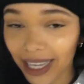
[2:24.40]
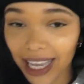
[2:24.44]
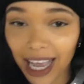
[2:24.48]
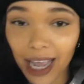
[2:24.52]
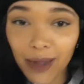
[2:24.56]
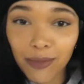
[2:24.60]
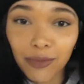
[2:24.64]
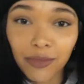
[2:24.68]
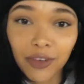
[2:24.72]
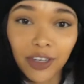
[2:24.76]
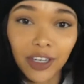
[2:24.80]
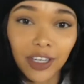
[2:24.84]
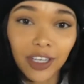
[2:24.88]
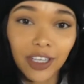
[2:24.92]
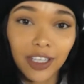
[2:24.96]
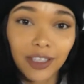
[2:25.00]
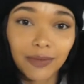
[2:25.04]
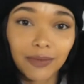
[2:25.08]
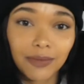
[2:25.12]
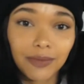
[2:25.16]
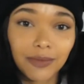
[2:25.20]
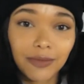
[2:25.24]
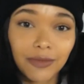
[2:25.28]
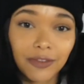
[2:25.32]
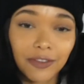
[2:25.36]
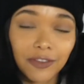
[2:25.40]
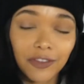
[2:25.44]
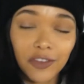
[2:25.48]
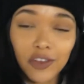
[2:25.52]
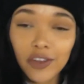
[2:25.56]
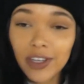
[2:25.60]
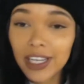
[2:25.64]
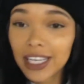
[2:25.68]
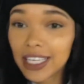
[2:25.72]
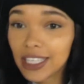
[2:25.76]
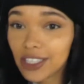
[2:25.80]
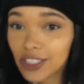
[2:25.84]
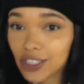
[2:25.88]
camera
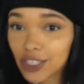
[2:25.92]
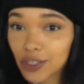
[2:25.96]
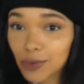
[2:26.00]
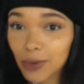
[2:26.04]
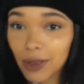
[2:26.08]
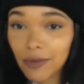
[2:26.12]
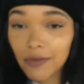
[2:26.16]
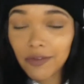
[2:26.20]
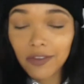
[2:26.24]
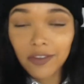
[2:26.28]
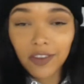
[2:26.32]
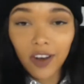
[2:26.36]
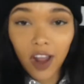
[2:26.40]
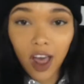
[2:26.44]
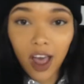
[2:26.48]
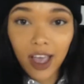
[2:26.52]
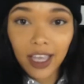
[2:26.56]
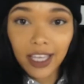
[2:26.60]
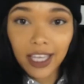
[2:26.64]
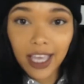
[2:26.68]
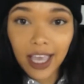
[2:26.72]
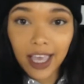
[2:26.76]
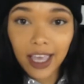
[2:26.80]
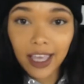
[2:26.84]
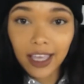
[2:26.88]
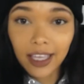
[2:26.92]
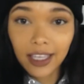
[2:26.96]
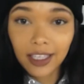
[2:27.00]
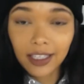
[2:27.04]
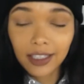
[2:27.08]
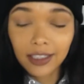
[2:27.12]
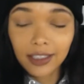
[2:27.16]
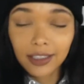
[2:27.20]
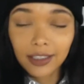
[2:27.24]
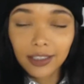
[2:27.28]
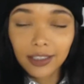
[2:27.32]
fully just went flying.